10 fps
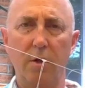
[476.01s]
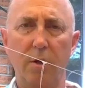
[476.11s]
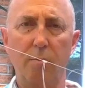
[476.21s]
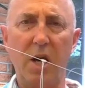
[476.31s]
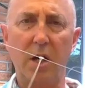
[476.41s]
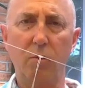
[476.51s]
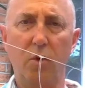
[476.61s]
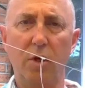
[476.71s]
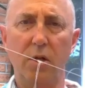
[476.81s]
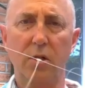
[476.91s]
The bottom
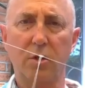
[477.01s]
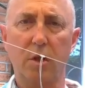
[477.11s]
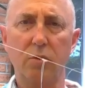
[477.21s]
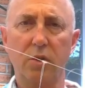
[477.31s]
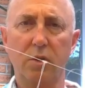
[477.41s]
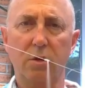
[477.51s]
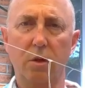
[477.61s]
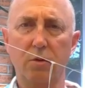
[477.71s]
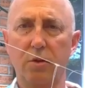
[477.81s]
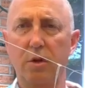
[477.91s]
one is closer
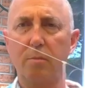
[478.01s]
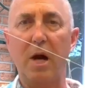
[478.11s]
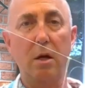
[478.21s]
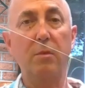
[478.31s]
to the bottom,